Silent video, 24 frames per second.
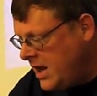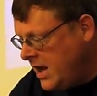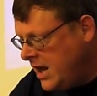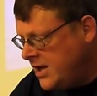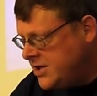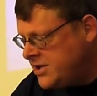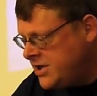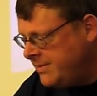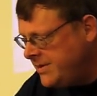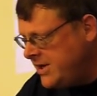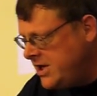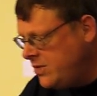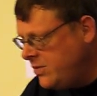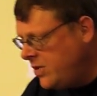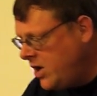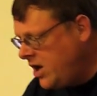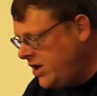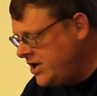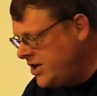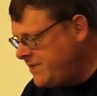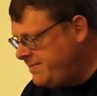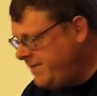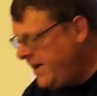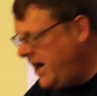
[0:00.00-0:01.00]
Something you
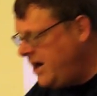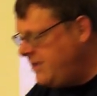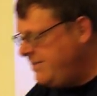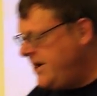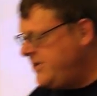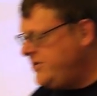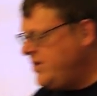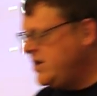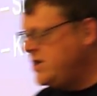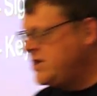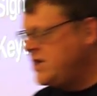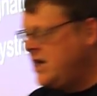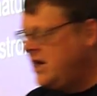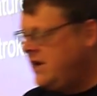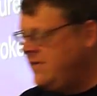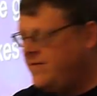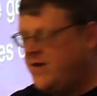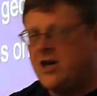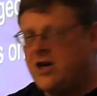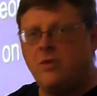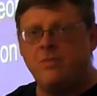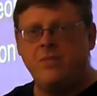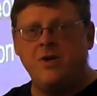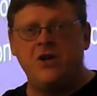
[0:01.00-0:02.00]
are is biometrics.
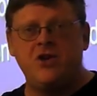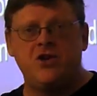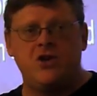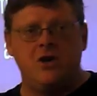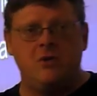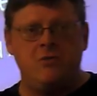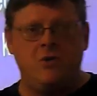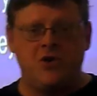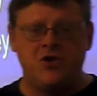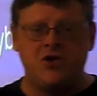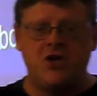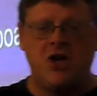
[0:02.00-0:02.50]
Fingerprints are the most